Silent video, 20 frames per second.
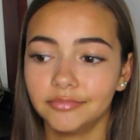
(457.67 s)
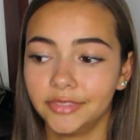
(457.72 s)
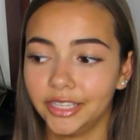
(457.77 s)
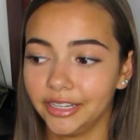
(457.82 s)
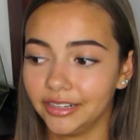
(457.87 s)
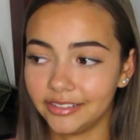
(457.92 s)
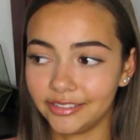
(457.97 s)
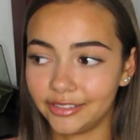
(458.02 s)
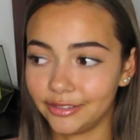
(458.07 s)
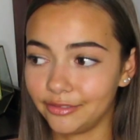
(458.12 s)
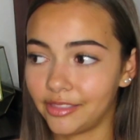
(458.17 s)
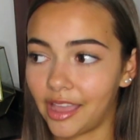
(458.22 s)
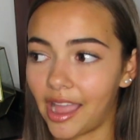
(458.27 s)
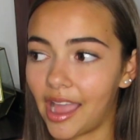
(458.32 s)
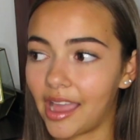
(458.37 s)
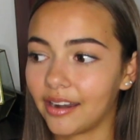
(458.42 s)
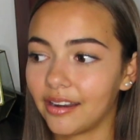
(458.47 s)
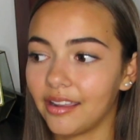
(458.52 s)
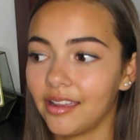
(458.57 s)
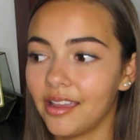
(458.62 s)
gonna do
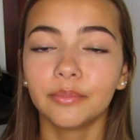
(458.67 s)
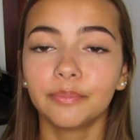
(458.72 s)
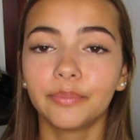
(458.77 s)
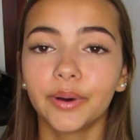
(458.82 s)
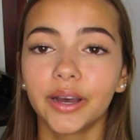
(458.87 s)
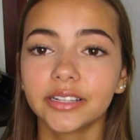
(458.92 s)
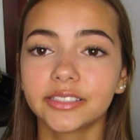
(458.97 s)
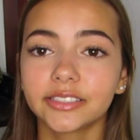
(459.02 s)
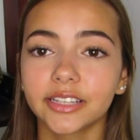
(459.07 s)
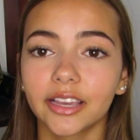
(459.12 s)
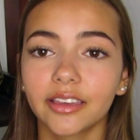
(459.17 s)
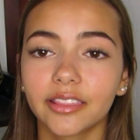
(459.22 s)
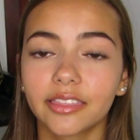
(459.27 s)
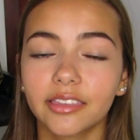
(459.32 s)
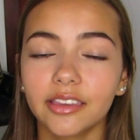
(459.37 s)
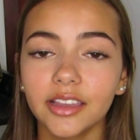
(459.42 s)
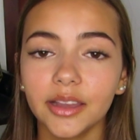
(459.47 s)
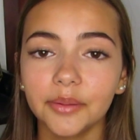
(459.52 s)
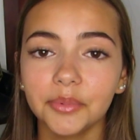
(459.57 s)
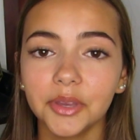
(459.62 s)
that. But I
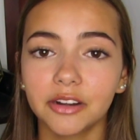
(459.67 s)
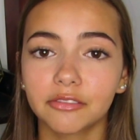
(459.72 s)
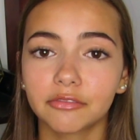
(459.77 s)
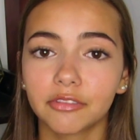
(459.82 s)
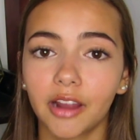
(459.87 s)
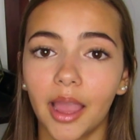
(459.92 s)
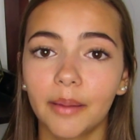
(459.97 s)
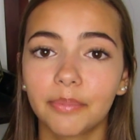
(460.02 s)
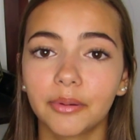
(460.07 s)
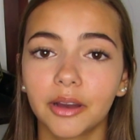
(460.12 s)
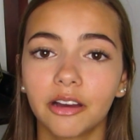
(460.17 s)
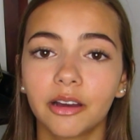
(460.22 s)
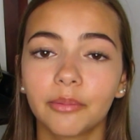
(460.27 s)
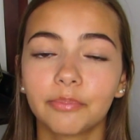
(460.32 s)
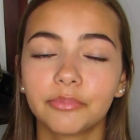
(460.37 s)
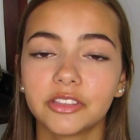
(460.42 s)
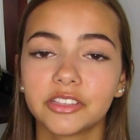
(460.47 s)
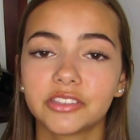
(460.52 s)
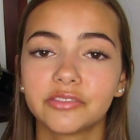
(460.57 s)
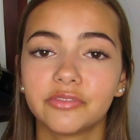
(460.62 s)
think I'm gonna wrap
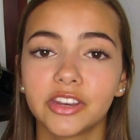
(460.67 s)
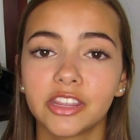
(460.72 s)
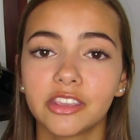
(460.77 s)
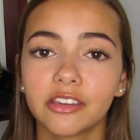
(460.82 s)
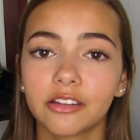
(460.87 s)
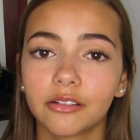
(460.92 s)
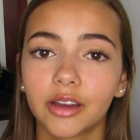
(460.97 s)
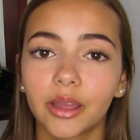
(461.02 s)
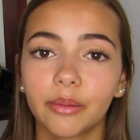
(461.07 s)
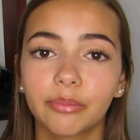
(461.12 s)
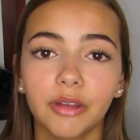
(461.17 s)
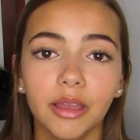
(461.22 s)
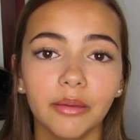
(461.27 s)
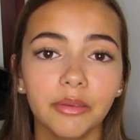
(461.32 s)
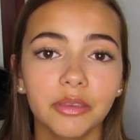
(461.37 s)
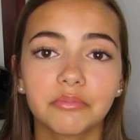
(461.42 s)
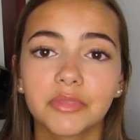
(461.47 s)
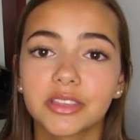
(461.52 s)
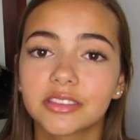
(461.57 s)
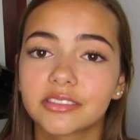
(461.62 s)
up this video. I
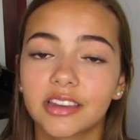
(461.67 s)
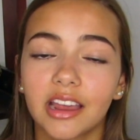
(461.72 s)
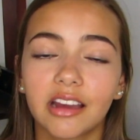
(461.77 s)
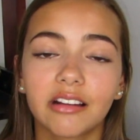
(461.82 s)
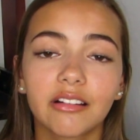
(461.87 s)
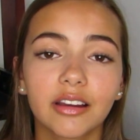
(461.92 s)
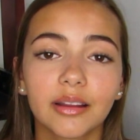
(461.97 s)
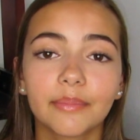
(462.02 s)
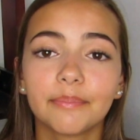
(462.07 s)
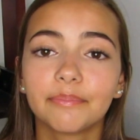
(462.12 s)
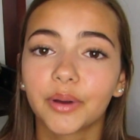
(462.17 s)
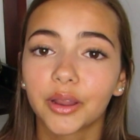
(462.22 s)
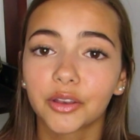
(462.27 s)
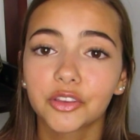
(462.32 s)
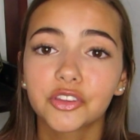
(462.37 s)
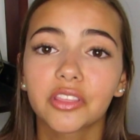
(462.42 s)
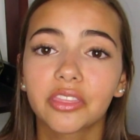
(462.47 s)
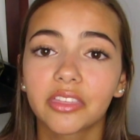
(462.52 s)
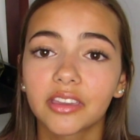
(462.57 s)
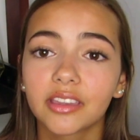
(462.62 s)
probably missed out on a
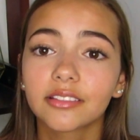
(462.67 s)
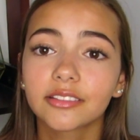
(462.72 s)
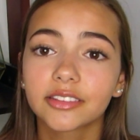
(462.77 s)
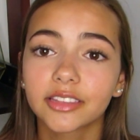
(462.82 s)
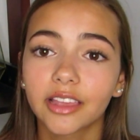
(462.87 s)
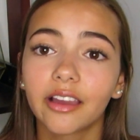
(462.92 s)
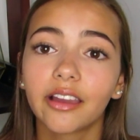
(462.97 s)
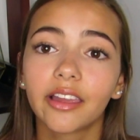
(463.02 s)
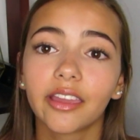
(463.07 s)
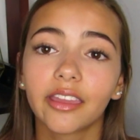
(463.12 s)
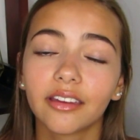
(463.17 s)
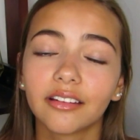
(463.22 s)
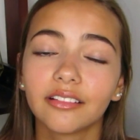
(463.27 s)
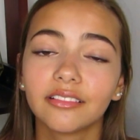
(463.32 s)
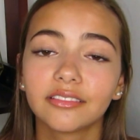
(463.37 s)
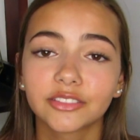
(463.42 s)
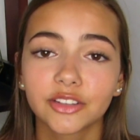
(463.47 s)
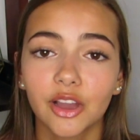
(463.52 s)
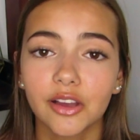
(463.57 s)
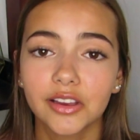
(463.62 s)
bunch of things I
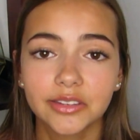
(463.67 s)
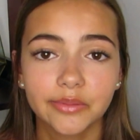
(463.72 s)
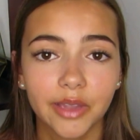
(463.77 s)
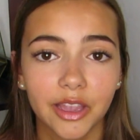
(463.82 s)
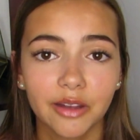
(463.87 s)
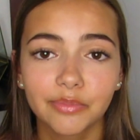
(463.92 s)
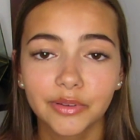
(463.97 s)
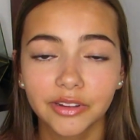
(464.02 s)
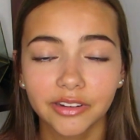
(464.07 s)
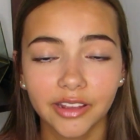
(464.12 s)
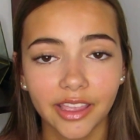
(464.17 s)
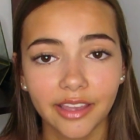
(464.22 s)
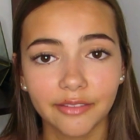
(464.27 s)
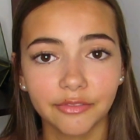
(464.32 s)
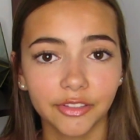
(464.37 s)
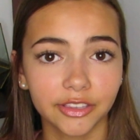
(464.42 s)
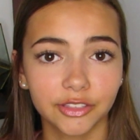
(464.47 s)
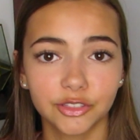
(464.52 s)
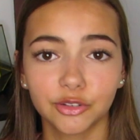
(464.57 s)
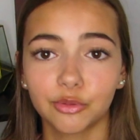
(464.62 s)
talked about, but I
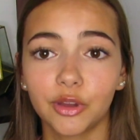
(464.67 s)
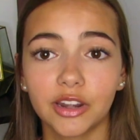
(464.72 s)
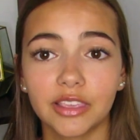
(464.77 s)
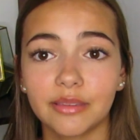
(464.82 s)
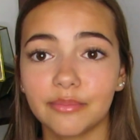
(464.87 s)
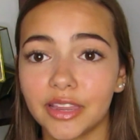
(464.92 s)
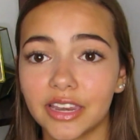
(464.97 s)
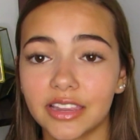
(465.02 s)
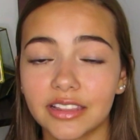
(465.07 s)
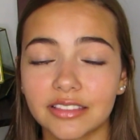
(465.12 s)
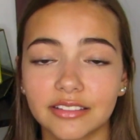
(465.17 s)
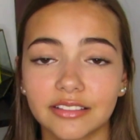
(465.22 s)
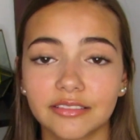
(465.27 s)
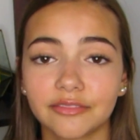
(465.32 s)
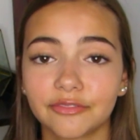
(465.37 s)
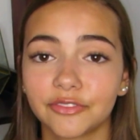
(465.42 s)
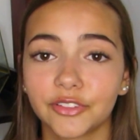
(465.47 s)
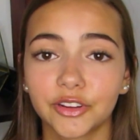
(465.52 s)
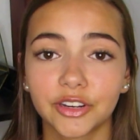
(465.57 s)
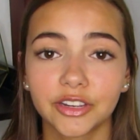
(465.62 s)
have like 20 minutes
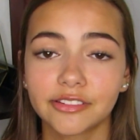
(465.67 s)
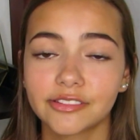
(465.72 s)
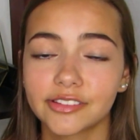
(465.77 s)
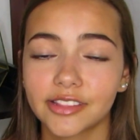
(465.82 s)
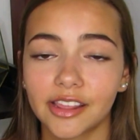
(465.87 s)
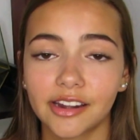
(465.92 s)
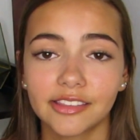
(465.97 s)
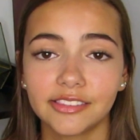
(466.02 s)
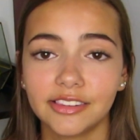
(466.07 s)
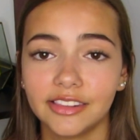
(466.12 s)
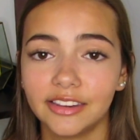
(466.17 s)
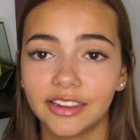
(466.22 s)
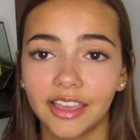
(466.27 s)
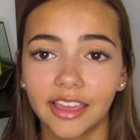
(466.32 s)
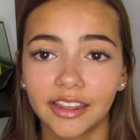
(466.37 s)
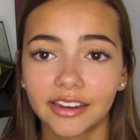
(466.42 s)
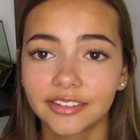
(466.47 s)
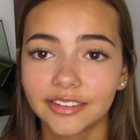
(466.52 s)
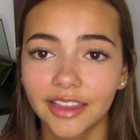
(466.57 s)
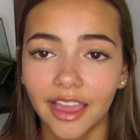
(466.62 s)
of footage that I need
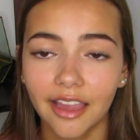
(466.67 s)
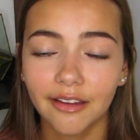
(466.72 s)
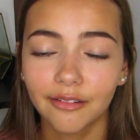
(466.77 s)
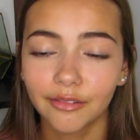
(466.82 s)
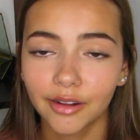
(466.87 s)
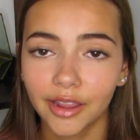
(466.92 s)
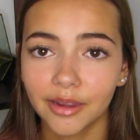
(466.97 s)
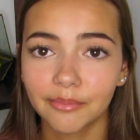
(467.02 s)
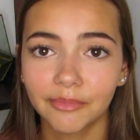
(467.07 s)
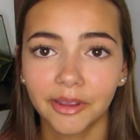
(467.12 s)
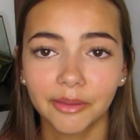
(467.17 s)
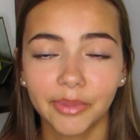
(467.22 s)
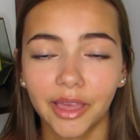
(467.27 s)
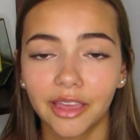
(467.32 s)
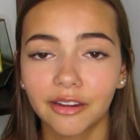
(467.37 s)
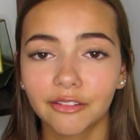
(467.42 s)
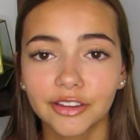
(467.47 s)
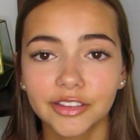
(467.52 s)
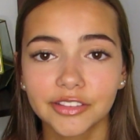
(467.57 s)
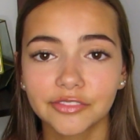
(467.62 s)
to edit down and my
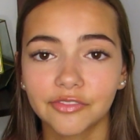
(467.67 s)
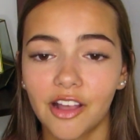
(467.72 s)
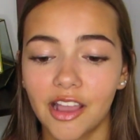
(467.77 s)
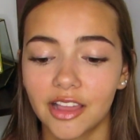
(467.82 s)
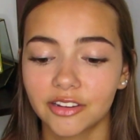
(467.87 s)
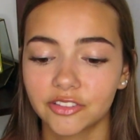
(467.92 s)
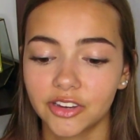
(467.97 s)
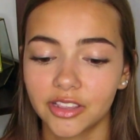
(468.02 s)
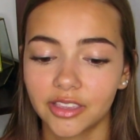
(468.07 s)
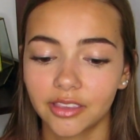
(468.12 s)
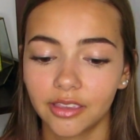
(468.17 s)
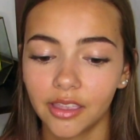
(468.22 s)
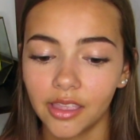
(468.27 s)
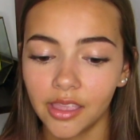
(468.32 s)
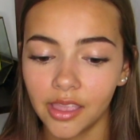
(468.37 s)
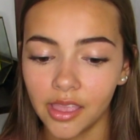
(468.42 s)
battery's flashing.